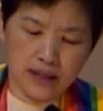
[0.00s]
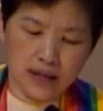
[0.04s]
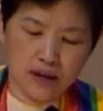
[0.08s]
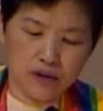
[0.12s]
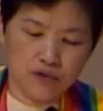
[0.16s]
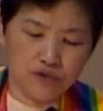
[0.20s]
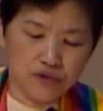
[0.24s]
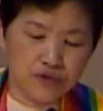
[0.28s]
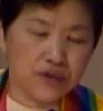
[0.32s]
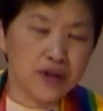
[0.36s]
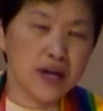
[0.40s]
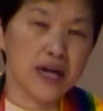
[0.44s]

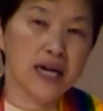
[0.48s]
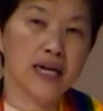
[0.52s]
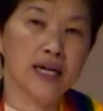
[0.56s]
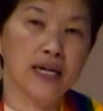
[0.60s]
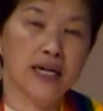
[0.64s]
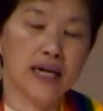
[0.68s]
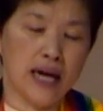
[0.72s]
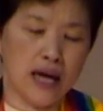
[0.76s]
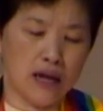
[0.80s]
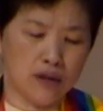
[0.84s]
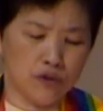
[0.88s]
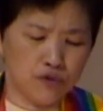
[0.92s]

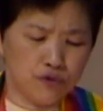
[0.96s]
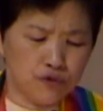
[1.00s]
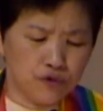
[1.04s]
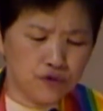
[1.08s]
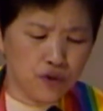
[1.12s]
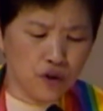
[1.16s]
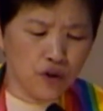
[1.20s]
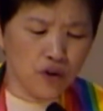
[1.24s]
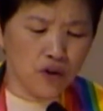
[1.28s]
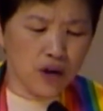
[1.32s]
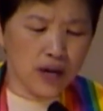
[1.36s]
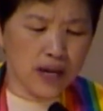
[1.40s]
free, and
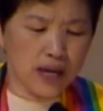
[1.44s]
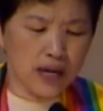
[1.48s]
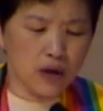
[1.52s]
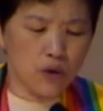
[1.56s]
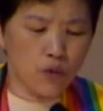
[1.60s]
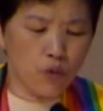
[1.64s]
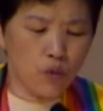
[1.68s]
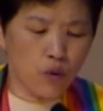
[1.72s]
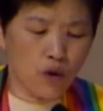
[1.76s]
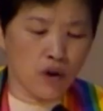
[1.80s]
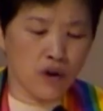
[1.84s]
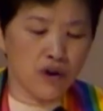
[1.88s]
fully
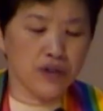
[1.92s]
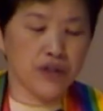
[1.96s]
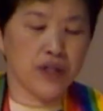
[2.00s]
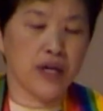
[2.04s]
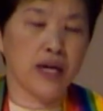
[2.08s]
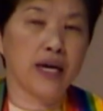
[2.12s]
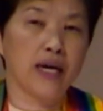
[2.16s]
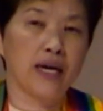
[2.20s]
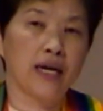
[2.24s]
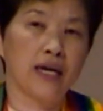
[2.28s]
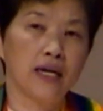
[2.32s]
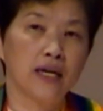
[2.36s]

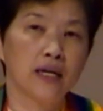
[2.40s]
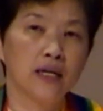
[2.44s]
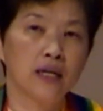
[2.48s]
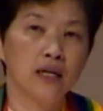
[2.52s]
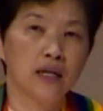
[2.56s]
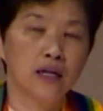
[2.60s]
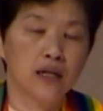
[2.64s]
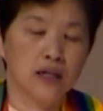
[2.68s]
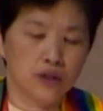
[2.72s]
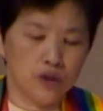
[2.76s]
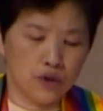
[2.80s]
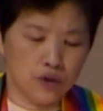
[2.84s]
worthy
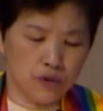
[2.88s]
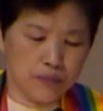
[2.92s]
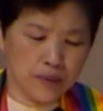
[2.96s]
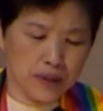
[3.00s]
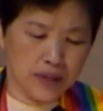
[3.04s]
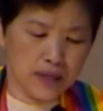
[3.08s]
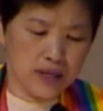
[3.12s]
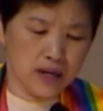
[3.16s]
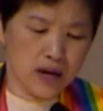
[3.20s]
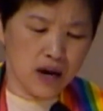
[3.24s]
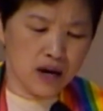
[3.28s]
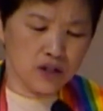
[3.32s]
to
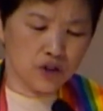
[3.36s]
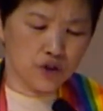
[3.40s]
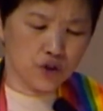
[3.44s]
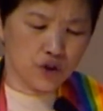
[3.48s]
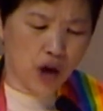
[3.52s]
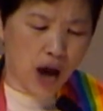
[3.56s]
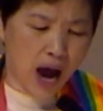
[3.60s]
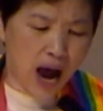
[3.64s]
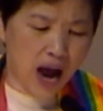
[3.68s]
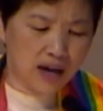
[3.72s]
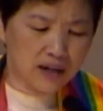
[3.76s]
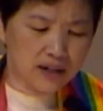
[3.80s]
be a
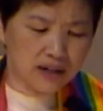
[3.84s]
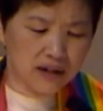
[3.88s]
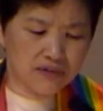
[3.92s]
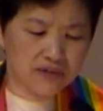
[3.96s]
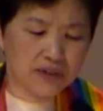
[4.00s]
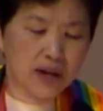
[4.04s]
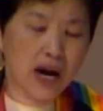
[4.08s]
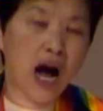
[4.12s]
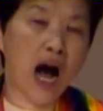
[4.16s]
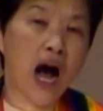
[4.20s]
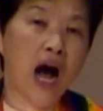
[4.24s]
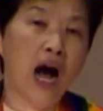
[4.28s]
child of
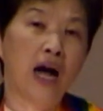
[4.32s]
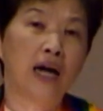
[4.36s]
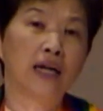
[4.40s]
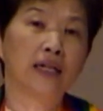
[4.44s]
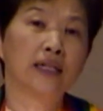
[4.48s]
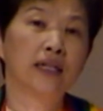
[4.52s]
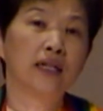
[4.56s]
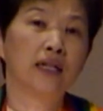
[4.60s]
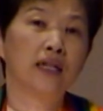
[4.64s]
God,